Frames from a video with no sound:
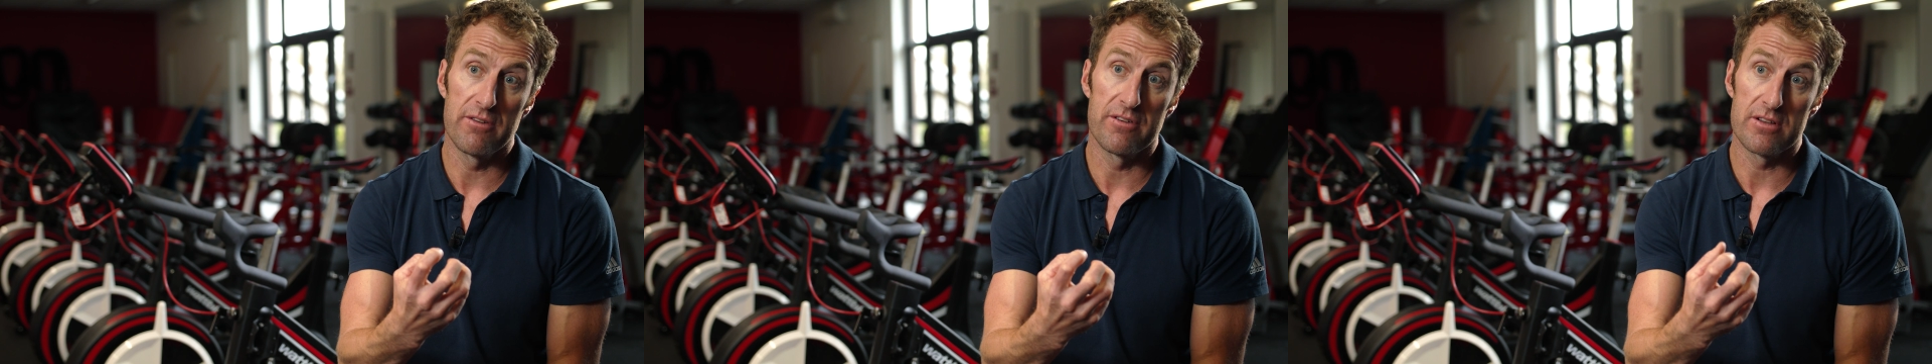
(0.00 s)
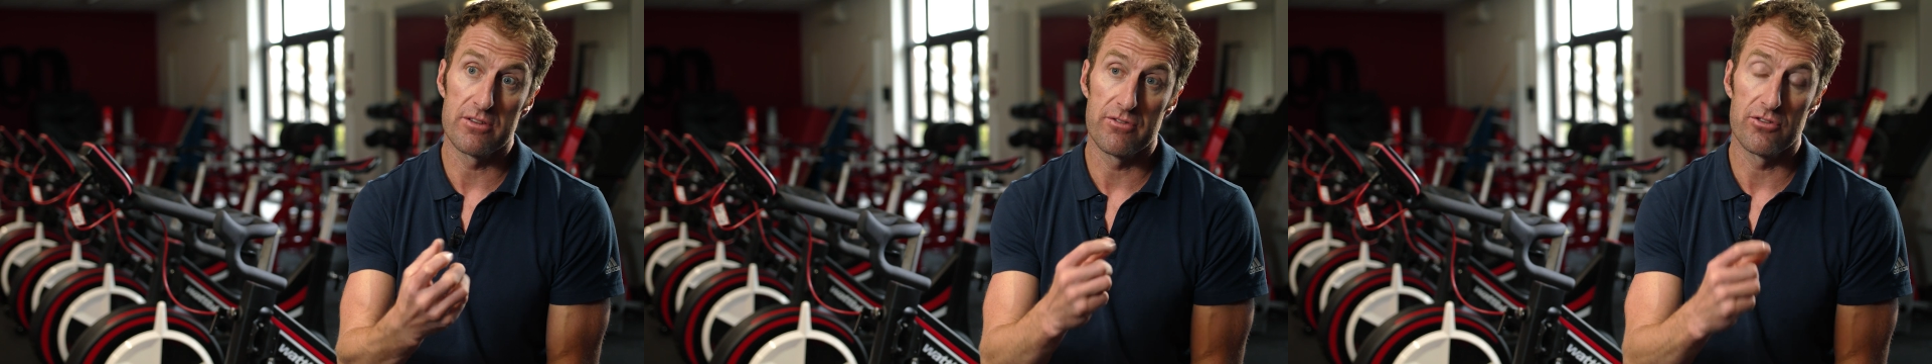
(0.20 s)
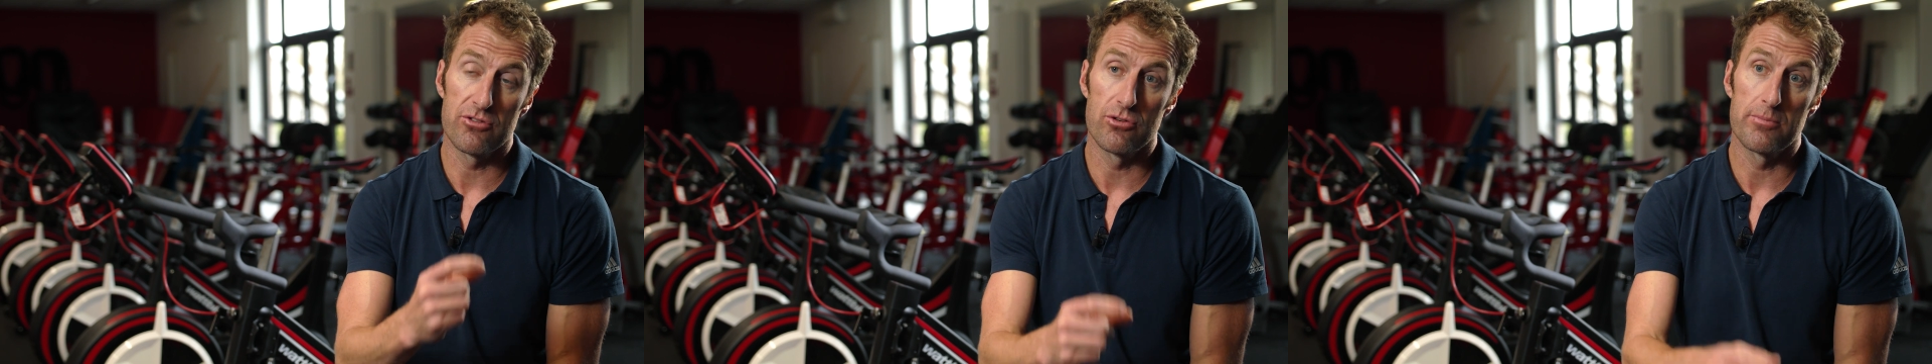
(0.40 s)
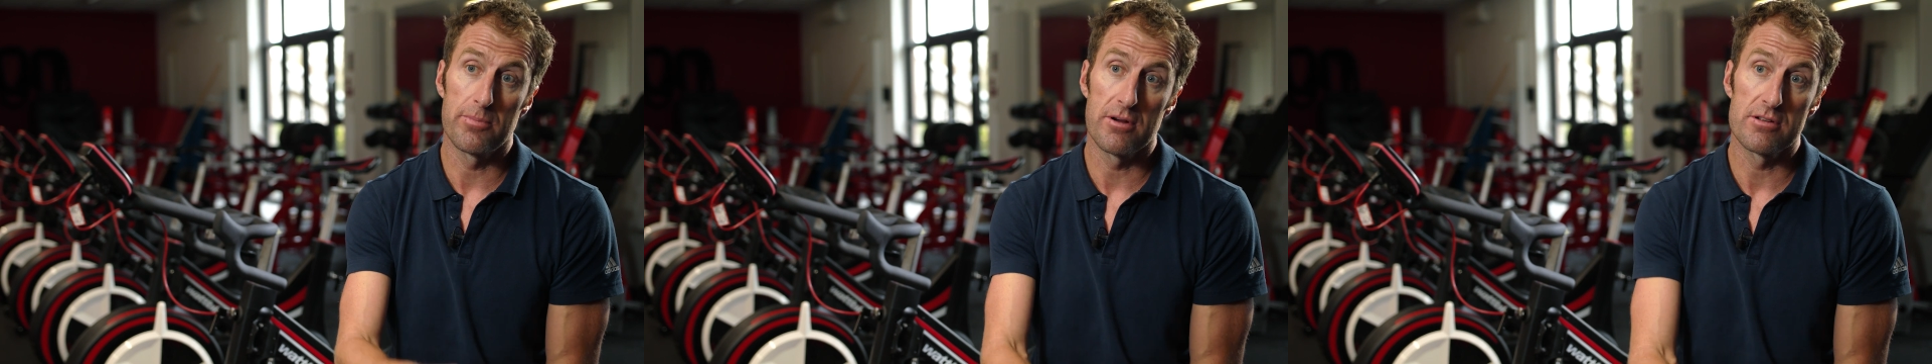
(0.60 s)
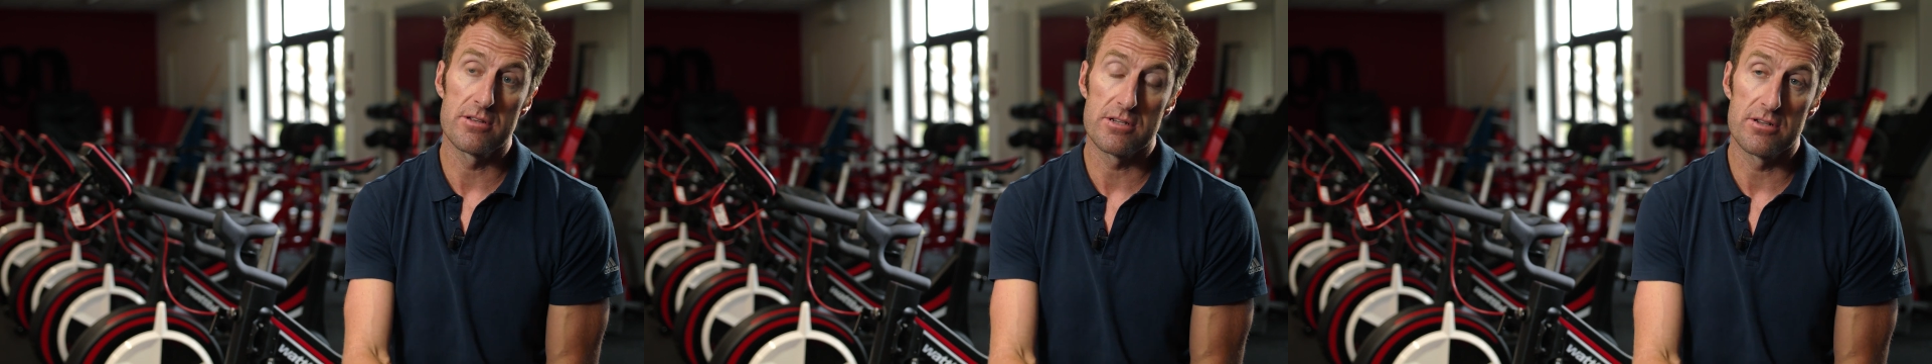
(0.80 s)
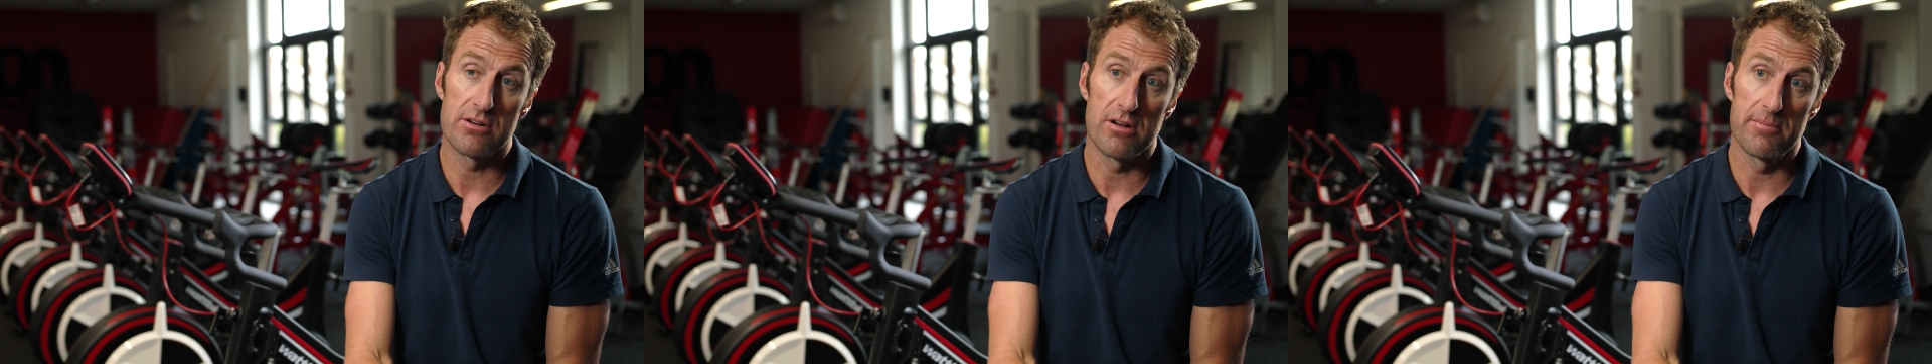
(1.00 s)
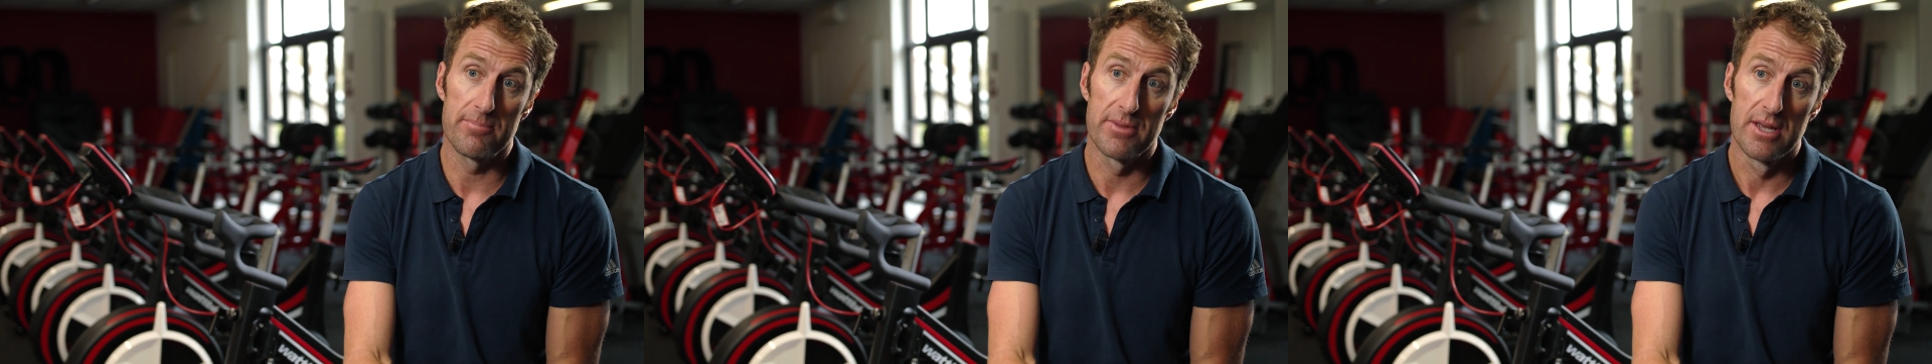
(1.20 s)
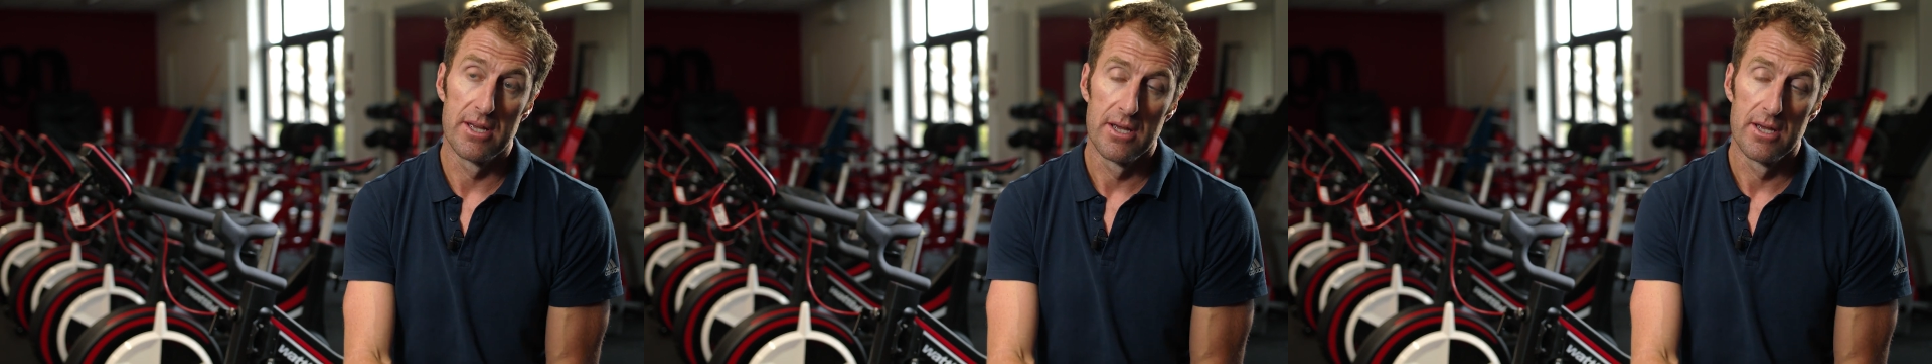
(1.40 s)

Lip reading: efforts for short periods of time,